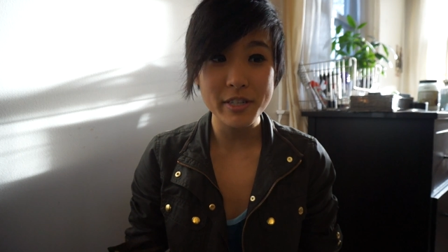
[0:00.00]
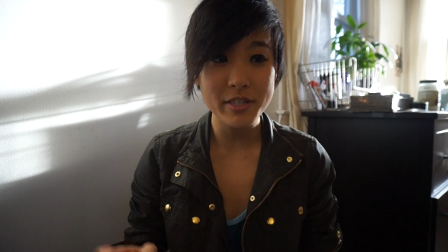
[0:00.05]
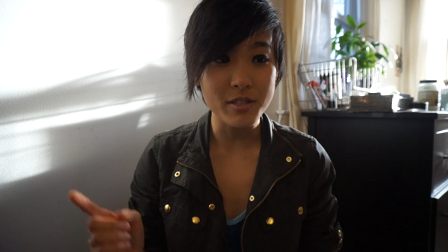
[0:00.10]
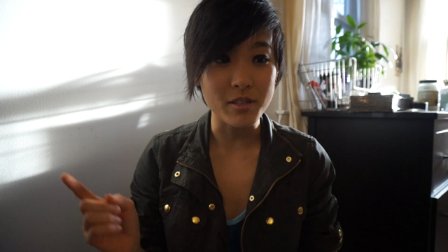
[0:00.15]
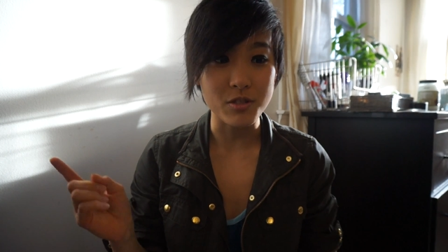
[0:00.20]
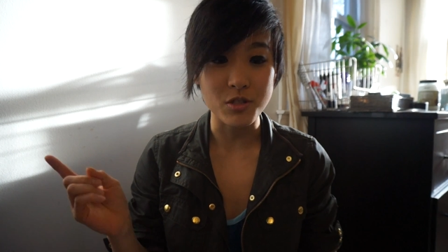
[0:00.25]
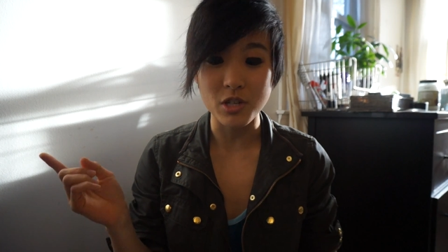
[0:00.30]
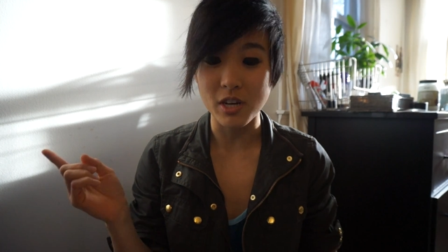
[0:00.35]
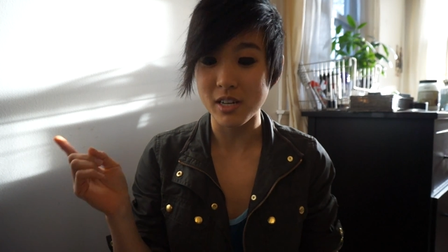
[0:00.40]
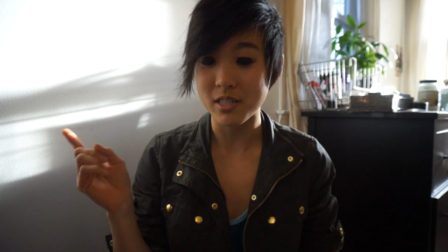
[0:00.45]

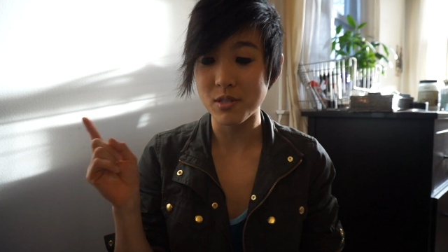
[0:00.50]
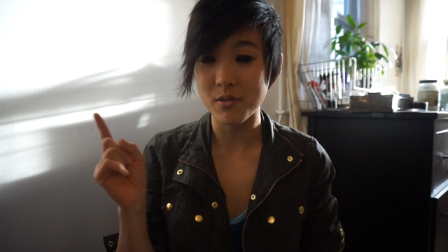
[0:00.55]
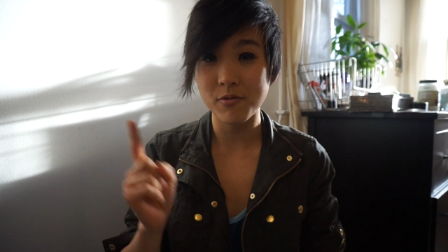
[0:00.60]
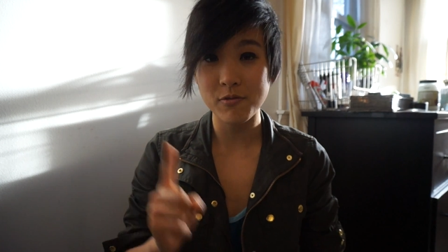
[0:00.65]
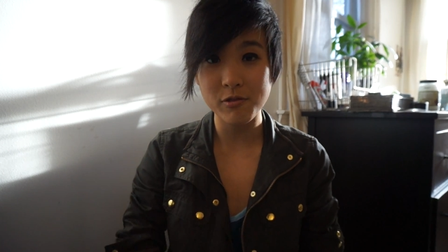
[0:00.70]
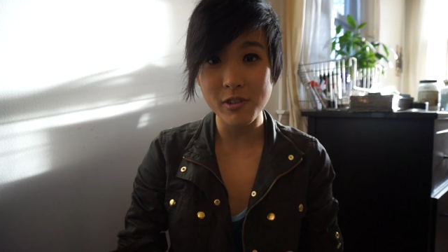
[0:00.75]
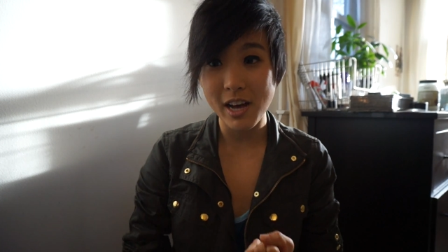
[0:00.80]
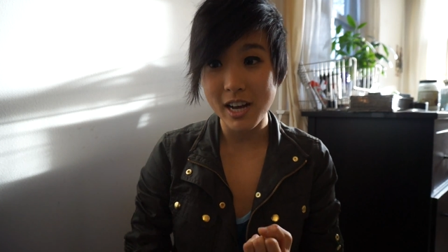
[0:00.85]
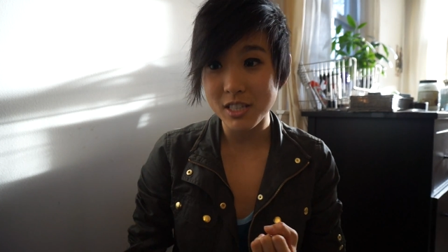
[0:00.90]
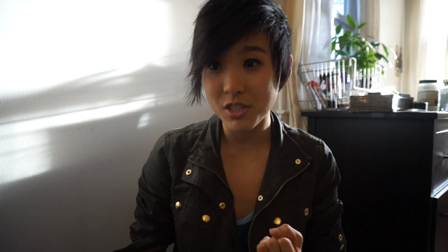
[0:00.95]
such as
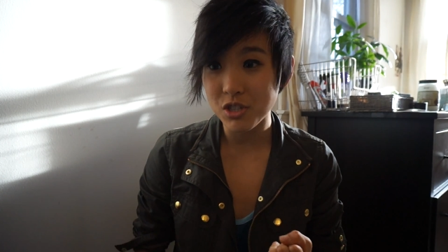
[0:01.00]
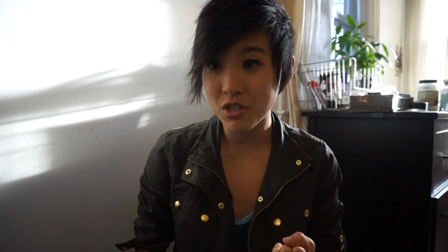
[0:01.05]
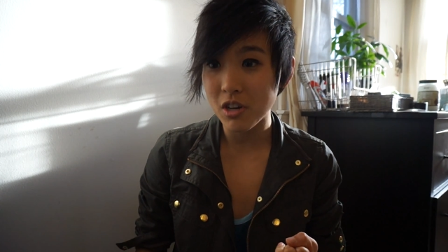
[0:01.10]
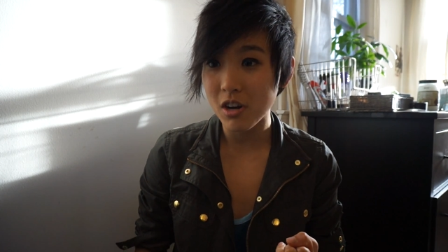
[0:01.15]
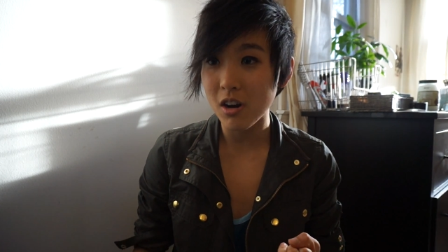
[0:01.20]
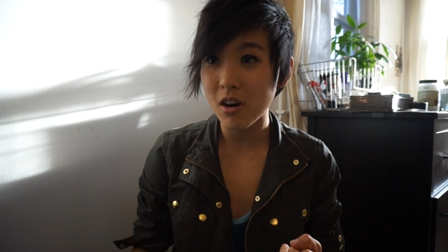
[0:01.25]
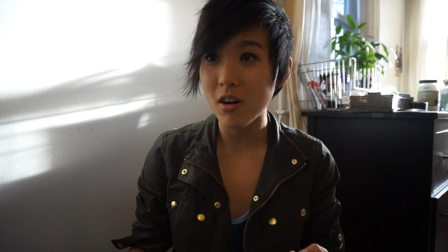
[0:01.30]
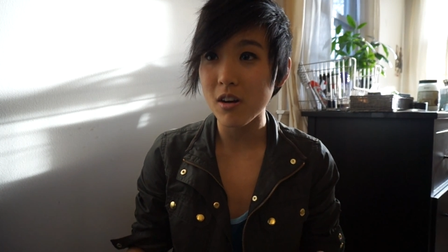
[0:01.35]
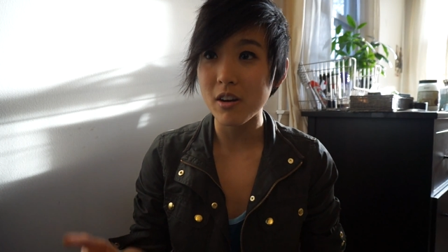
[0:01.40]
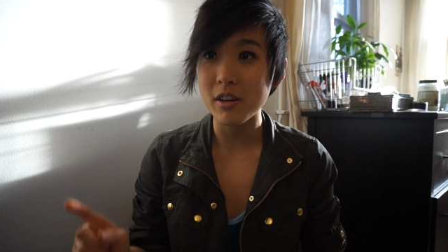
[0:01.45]

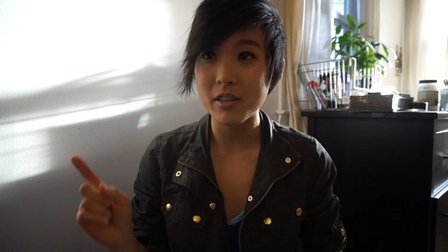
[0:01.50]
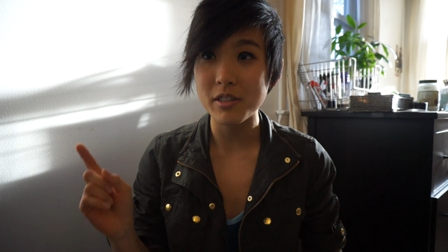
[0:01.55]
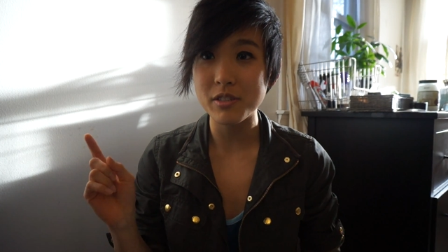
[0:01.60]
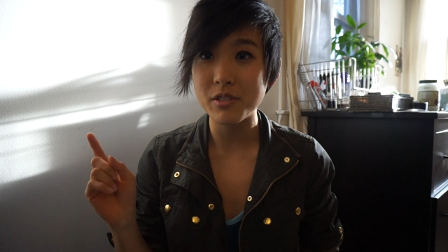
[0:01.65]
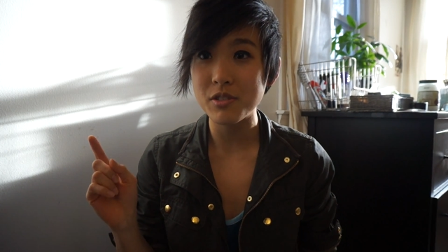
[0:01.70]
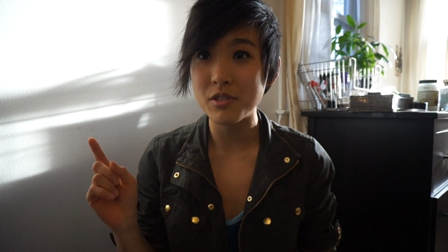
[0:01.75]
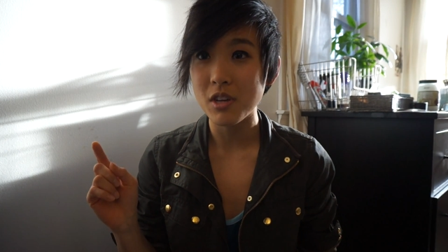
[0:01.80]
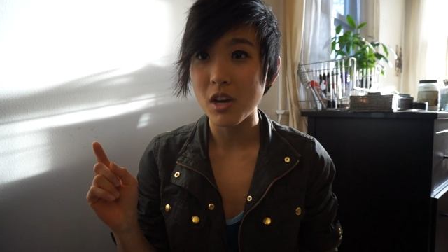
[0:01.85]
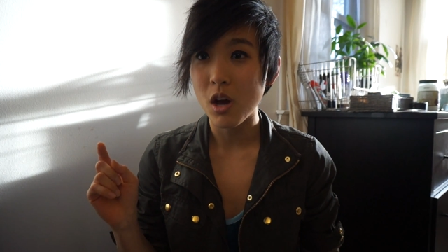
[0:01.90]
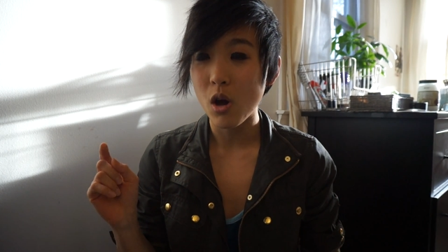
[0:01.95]

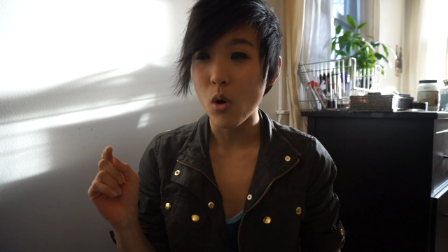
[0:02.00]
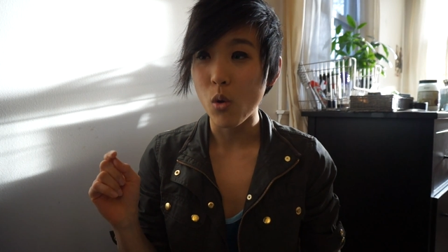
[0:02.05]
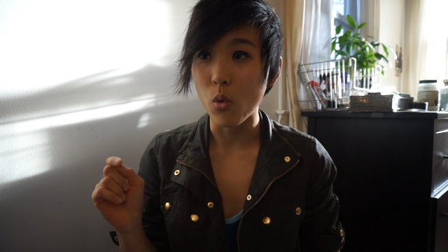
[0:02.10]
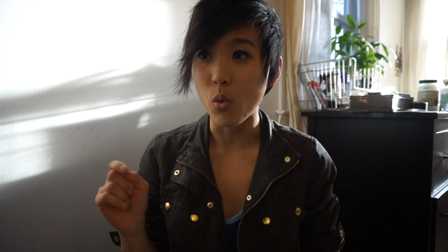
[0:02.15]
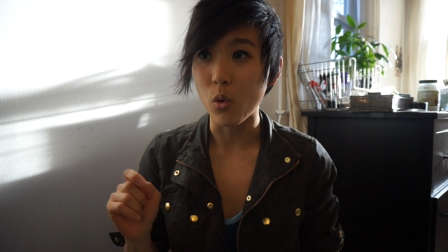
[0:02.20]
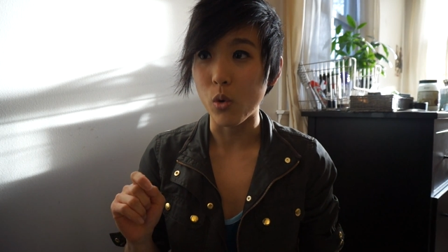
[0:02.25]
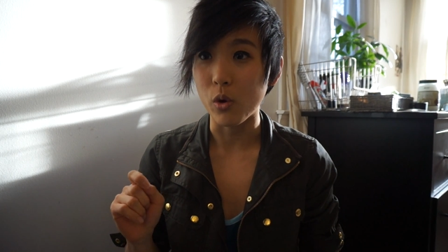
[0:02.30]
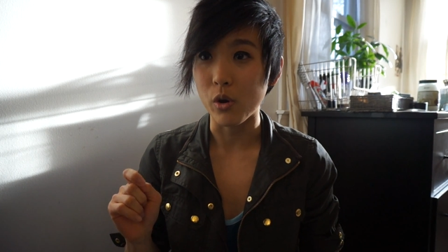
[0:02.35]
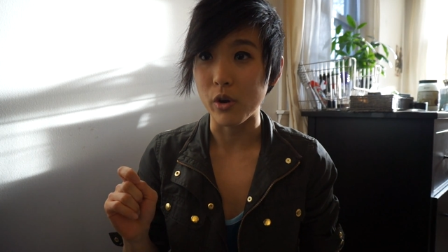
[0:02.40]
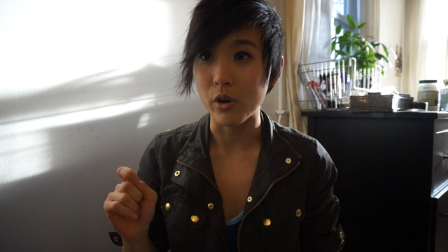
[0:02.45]
flashcards
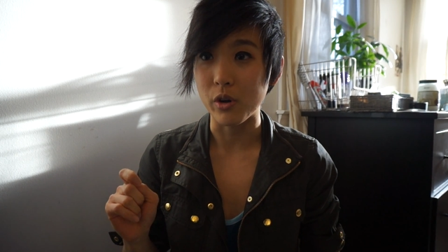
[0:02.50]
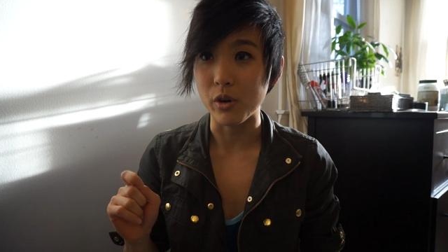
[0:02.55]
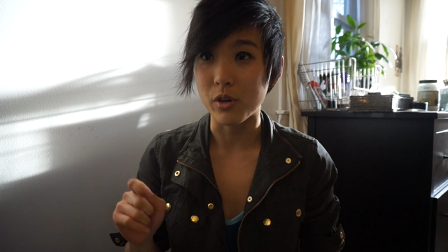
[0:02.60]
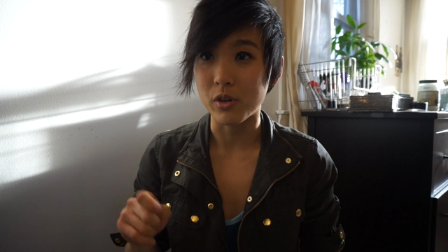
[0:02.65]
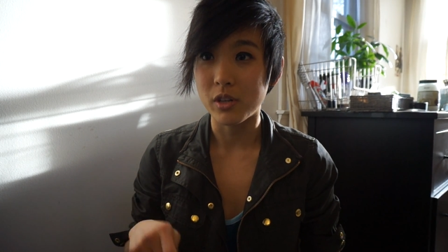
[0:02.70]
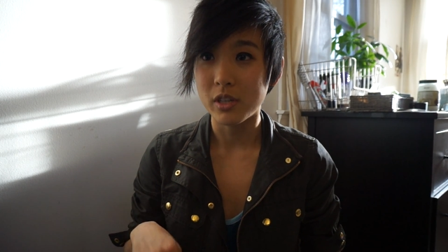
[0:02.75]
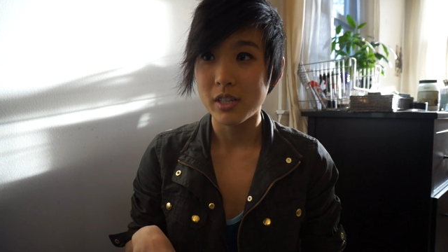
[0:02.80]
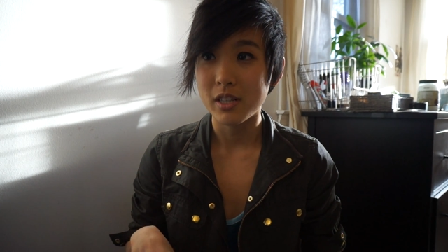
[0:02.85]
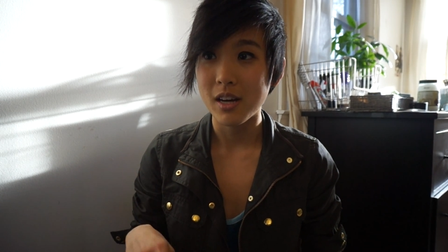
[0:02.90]
or